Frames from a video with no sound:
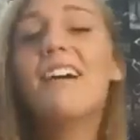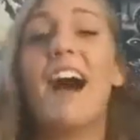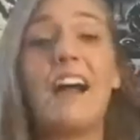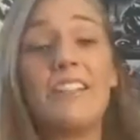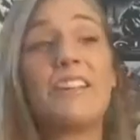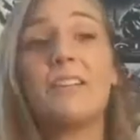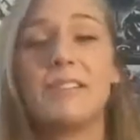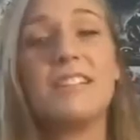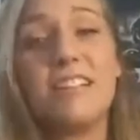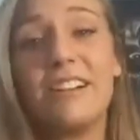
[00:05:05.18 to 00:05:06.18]
I literally was
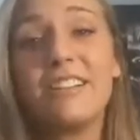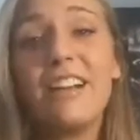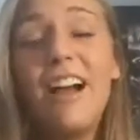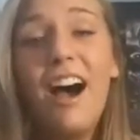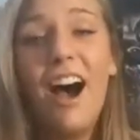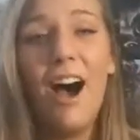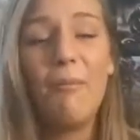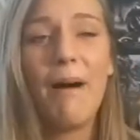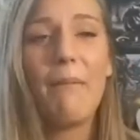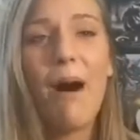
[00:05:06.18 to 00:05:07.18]
in tears.
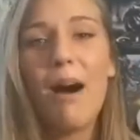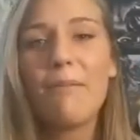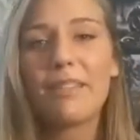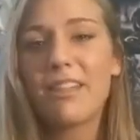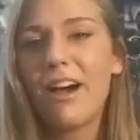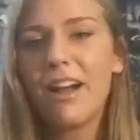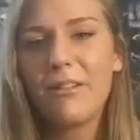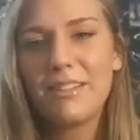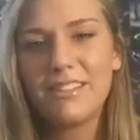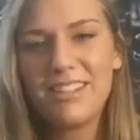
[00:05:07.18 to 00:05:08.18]
My mom thought I
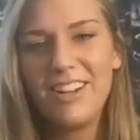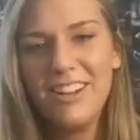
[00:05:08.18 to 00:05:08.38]
was...